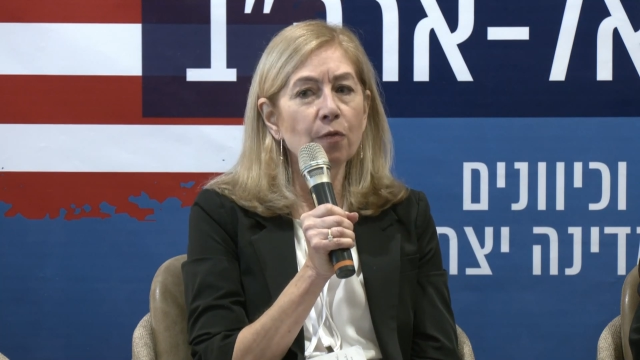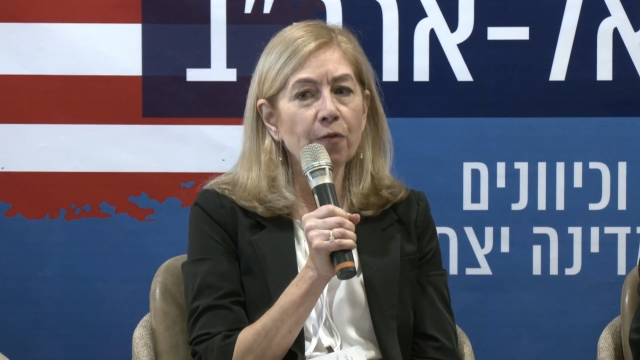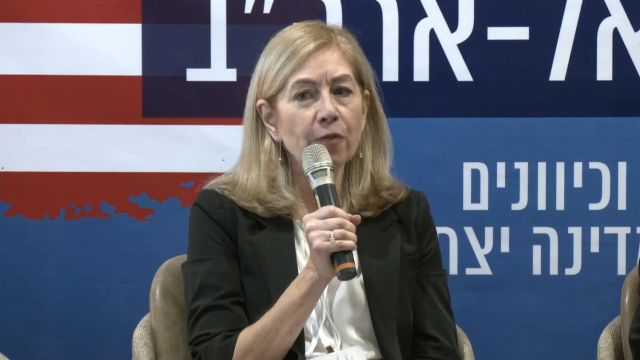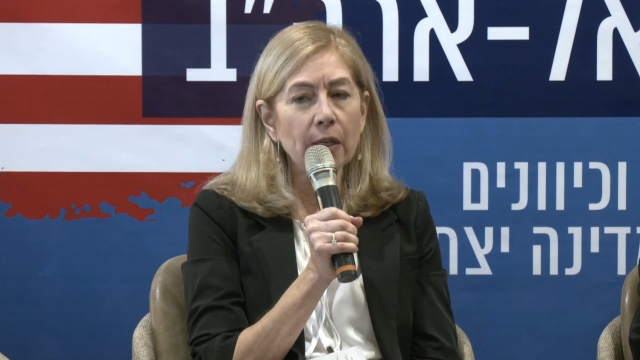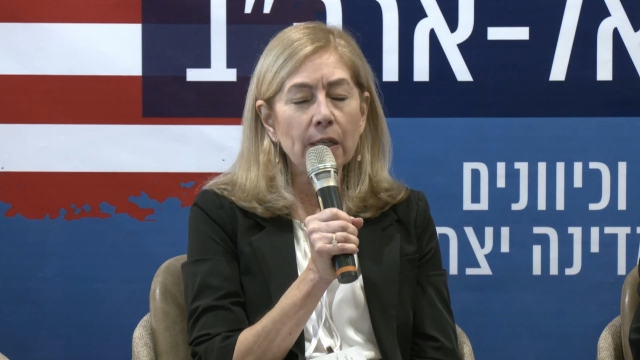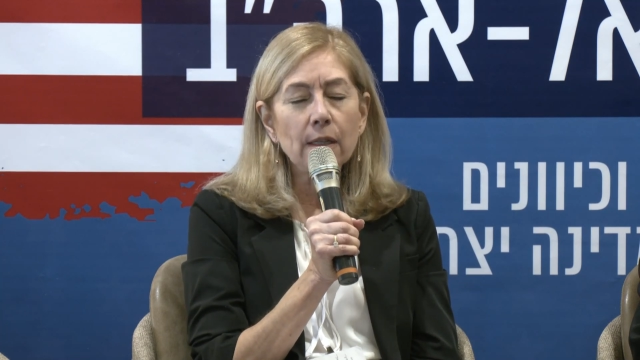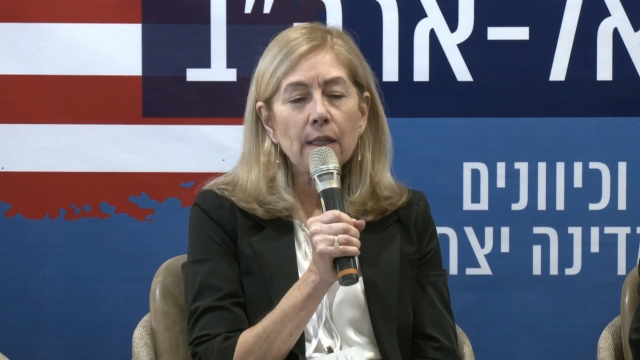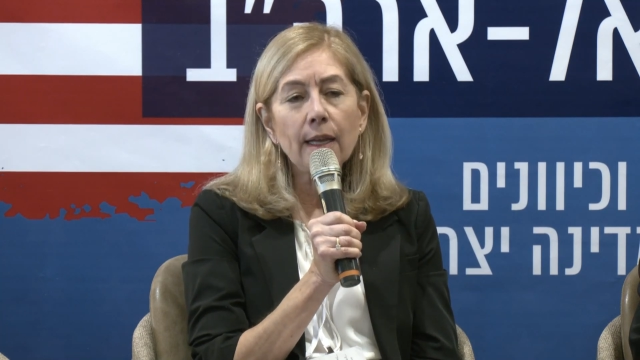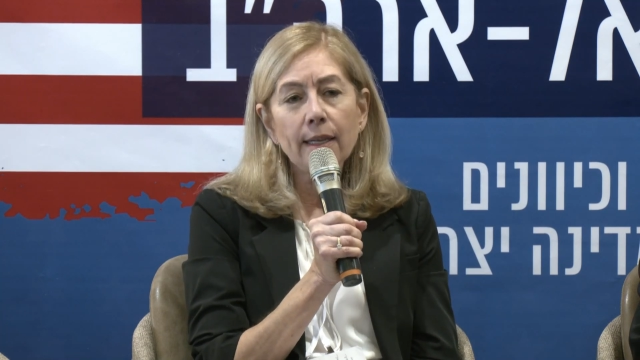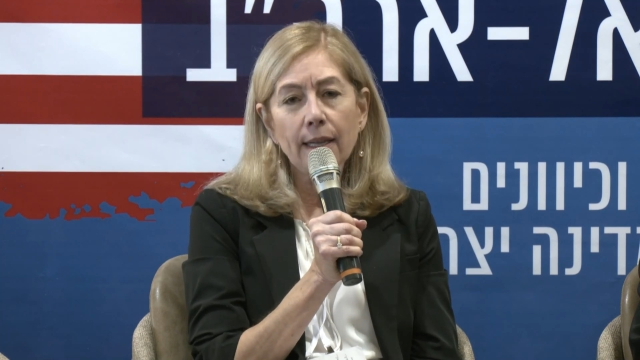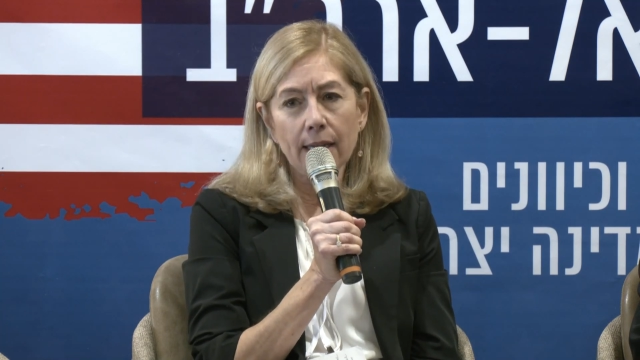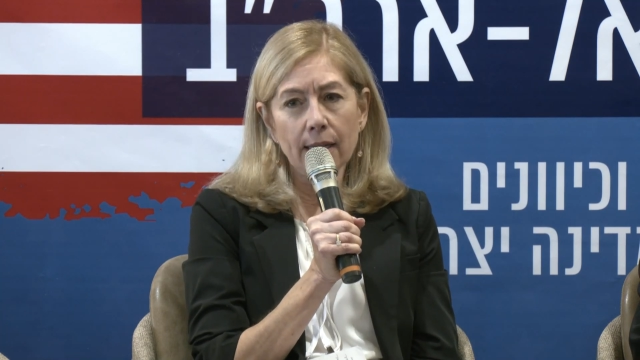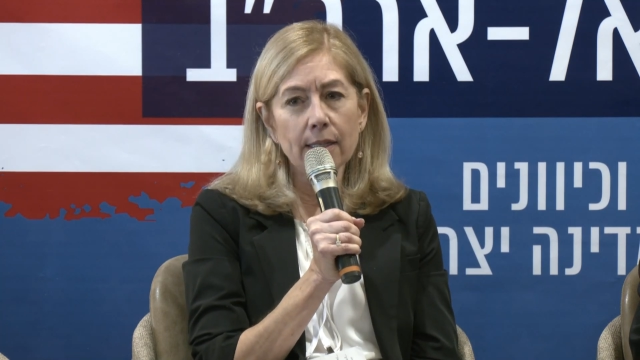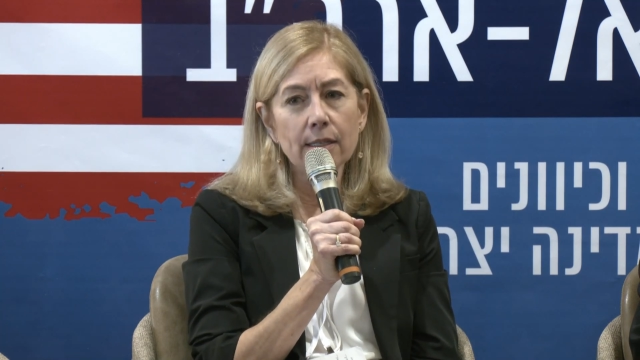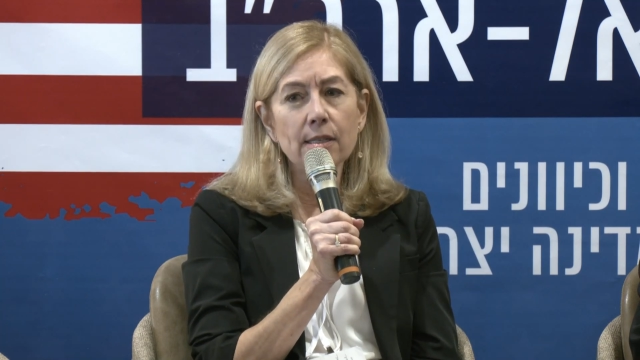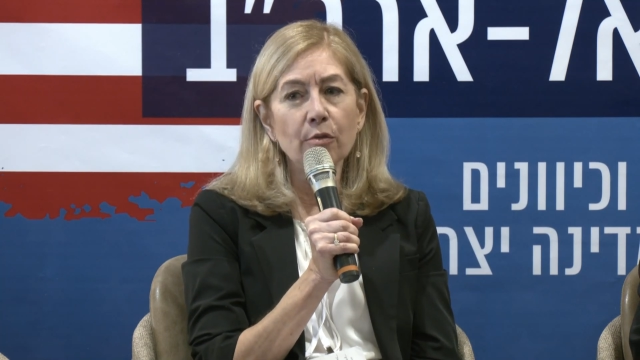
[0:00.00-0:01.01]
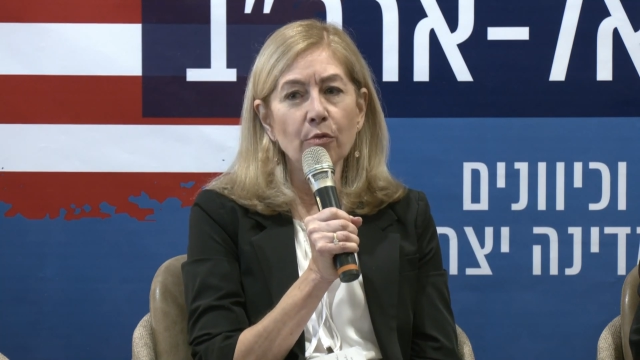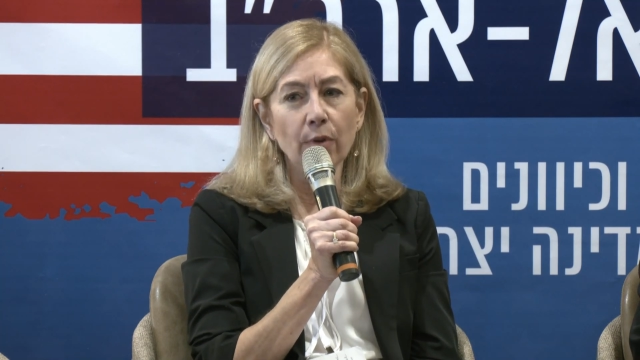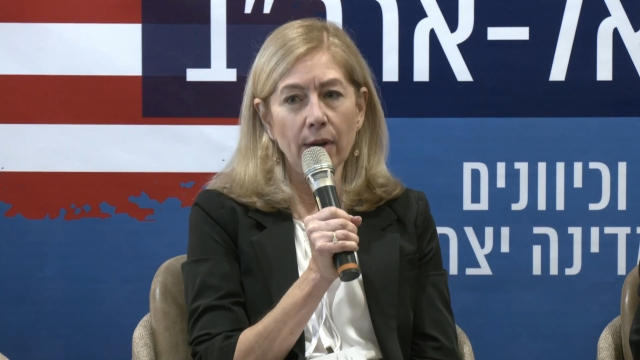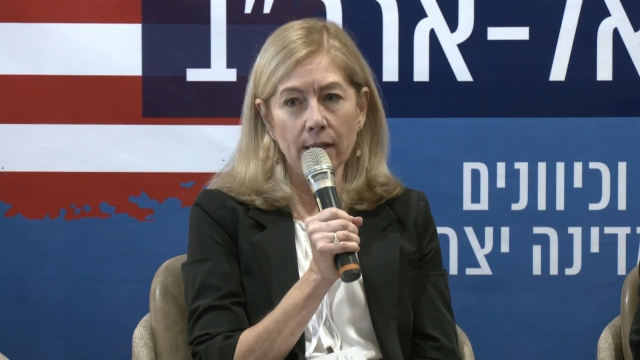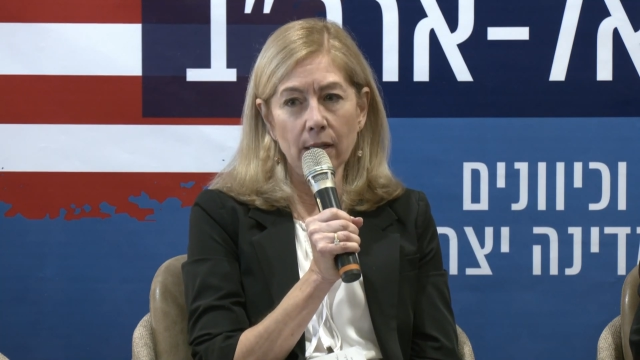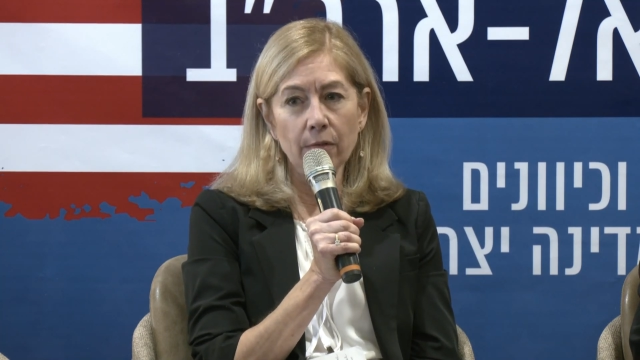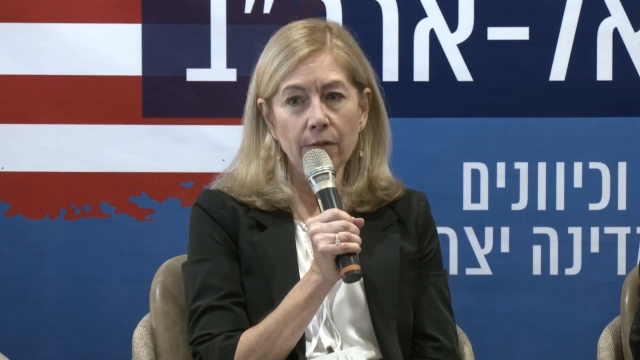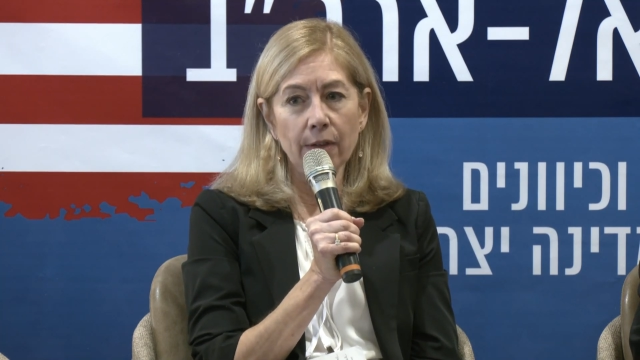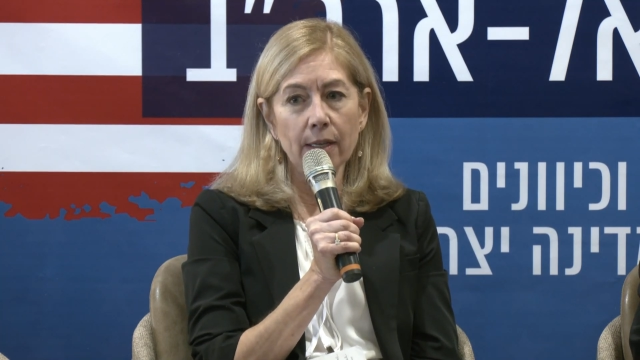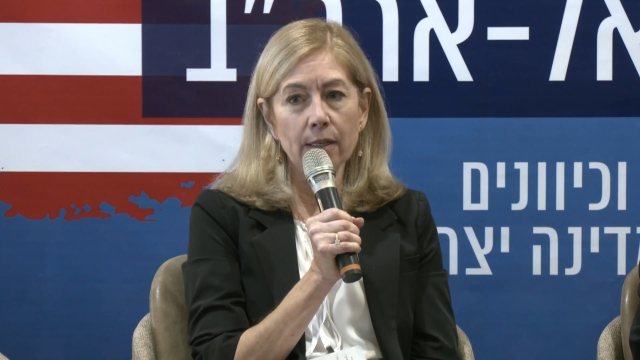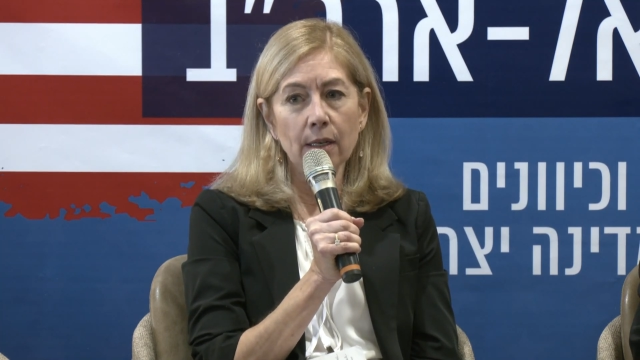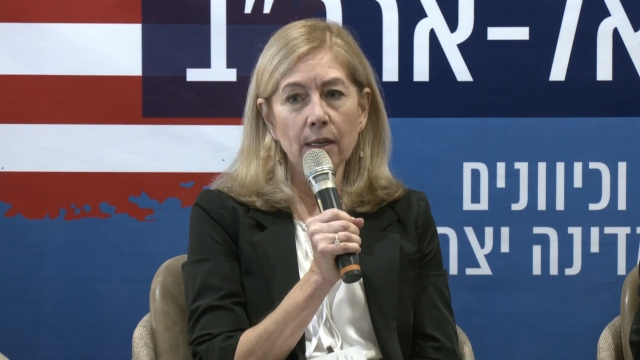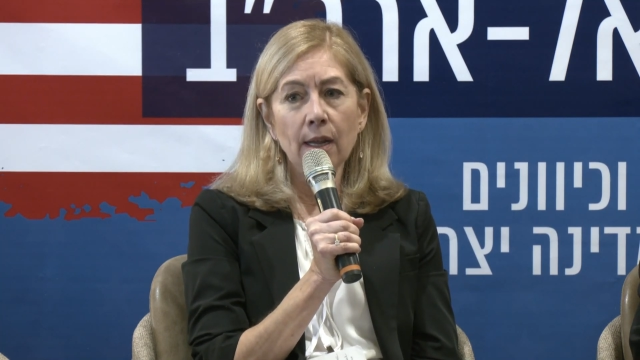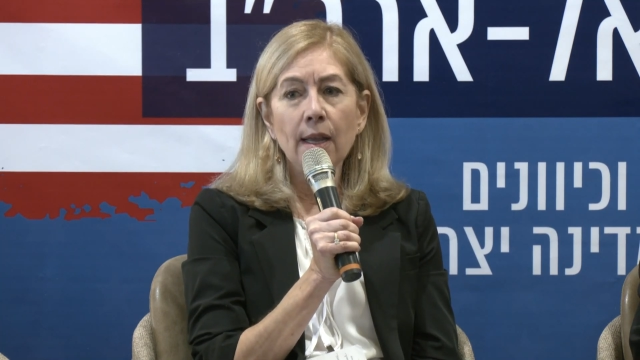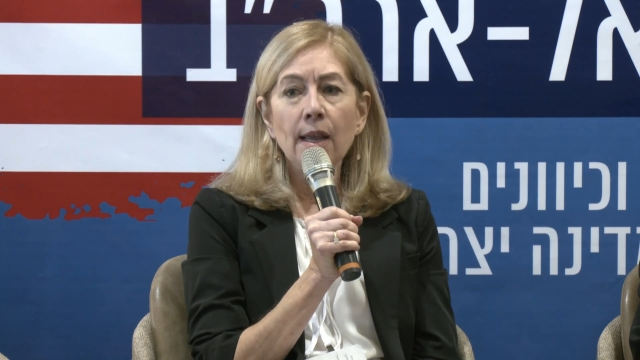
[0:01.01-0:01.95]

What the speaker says: should feel like it's irrelevant.